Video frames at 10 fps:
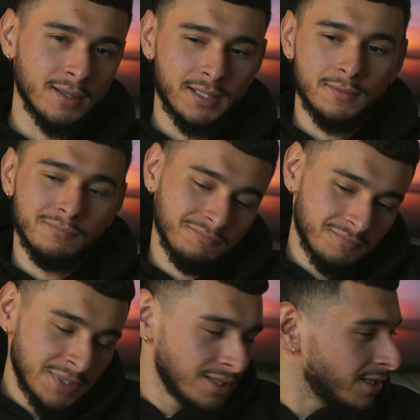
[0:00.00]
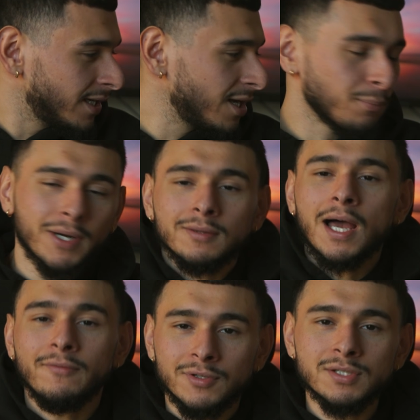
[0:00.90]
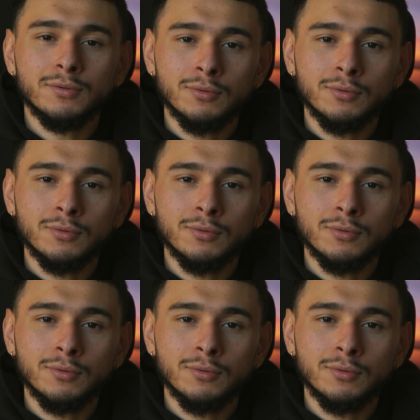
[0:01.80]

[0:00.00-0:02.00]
Like it didn't bring life into the